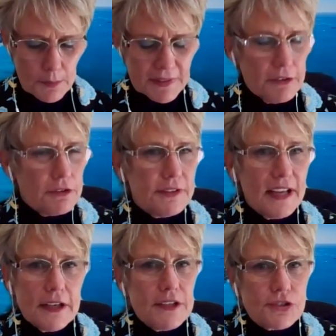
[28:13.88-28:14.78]
But there,
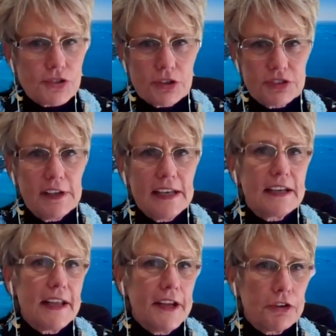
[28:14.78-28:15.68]
that is certainly
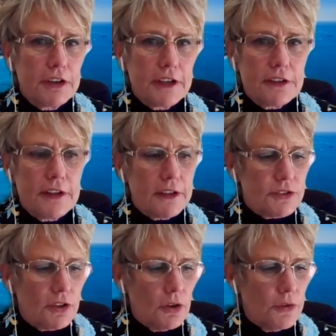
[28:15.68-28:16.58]
an area
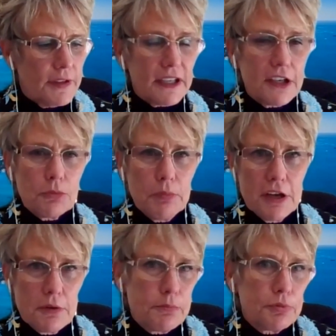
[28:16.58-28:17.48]
that, that can
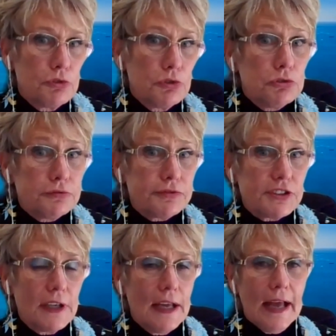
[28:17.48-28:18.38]
be
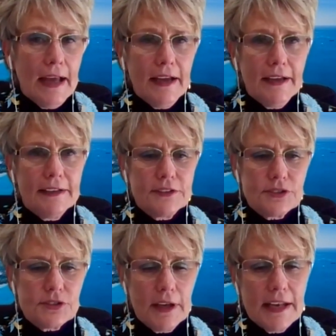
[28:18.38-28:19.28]
improved,
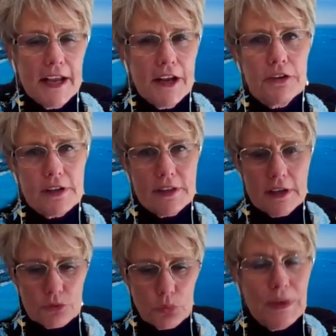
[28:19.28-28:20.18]
and an area
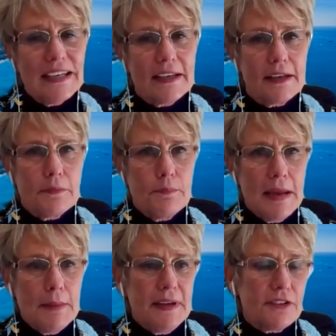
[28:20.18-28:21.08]
that we can
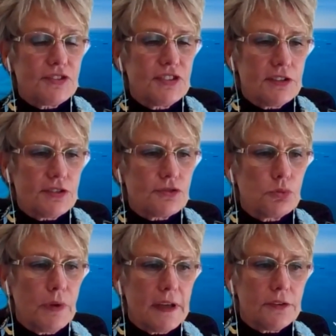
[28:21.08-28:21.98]
maybe assist
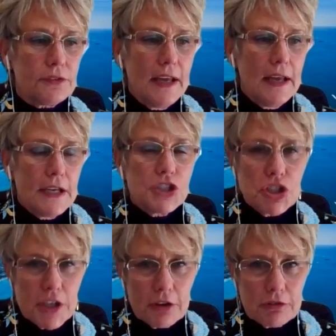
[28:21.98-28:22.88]
with
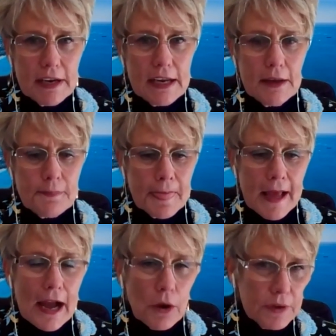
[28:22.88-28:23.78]
sharing
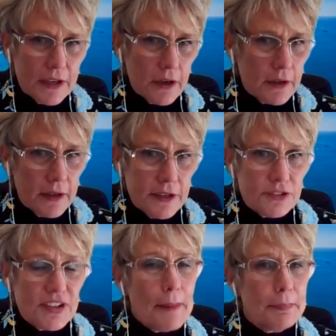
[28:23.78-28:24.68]
how it
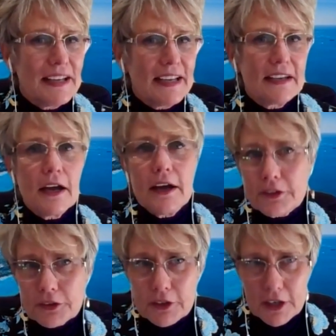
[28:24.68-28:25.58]
is happening in
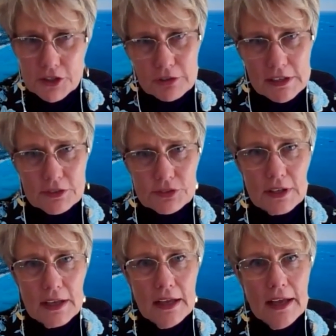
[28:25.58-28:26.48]
other countries,
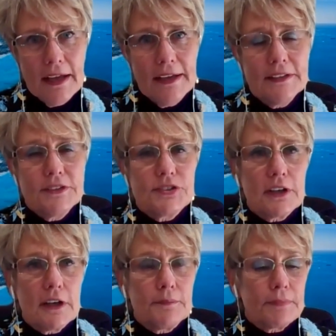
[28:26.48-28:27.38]
and
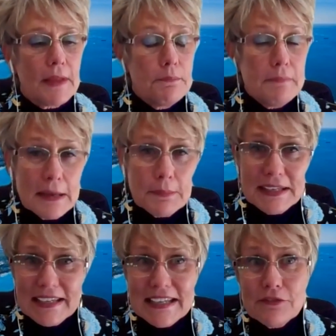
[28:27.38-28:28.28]
um,
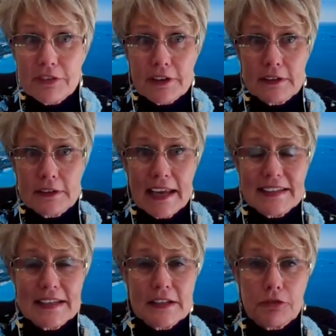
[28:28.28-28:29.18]
maybe even
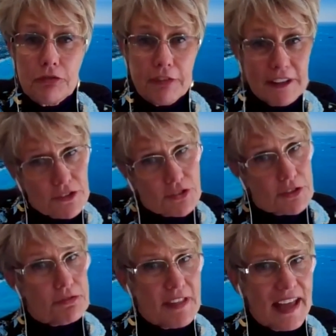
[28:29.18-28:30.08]
getting the funds
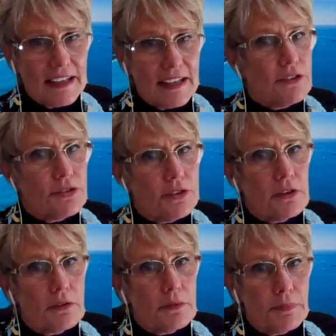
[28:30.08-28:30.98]
if that is
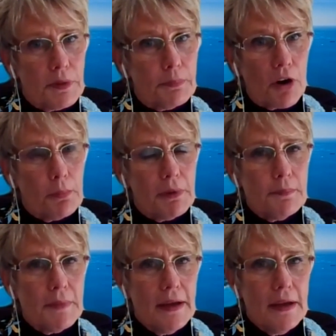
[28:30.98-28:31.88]
the, the
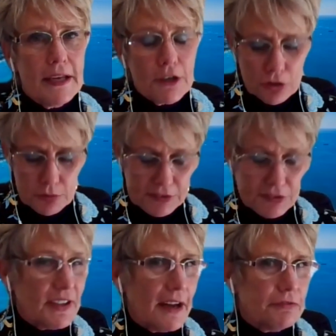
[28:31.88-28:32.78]
problem. It could be
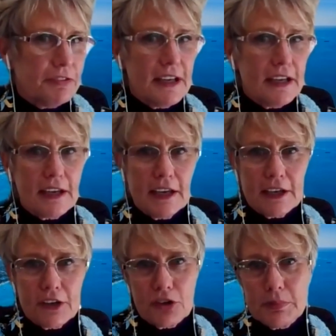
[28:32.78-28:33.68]
staffing,
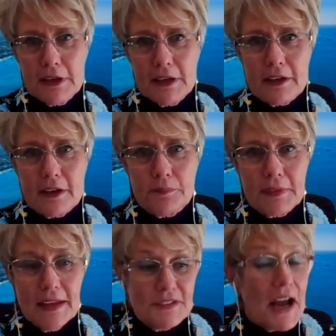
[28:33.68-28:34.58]
it could be um,
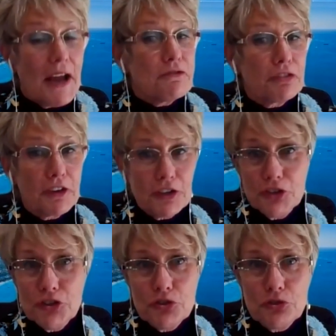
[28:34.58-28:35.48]
time for a
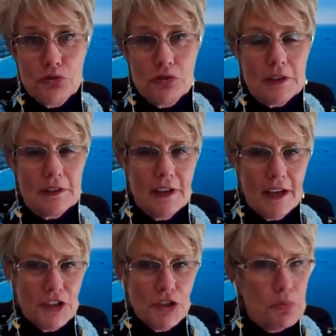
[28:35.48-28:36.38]
new,
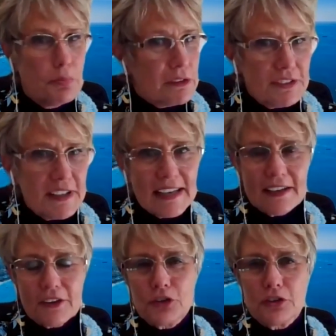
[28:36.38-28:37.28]
a new
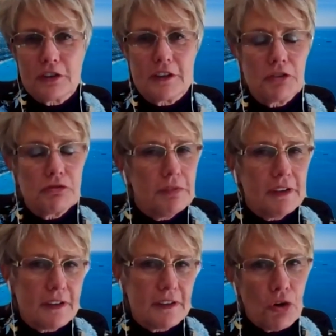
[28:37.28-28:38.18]
building, or
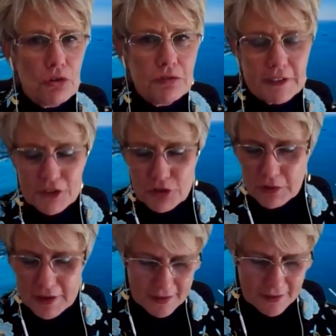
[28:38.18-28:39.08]
a, an over, you
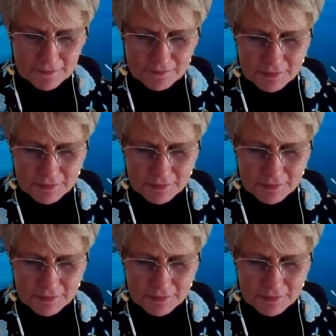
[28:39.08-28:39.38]
know, a,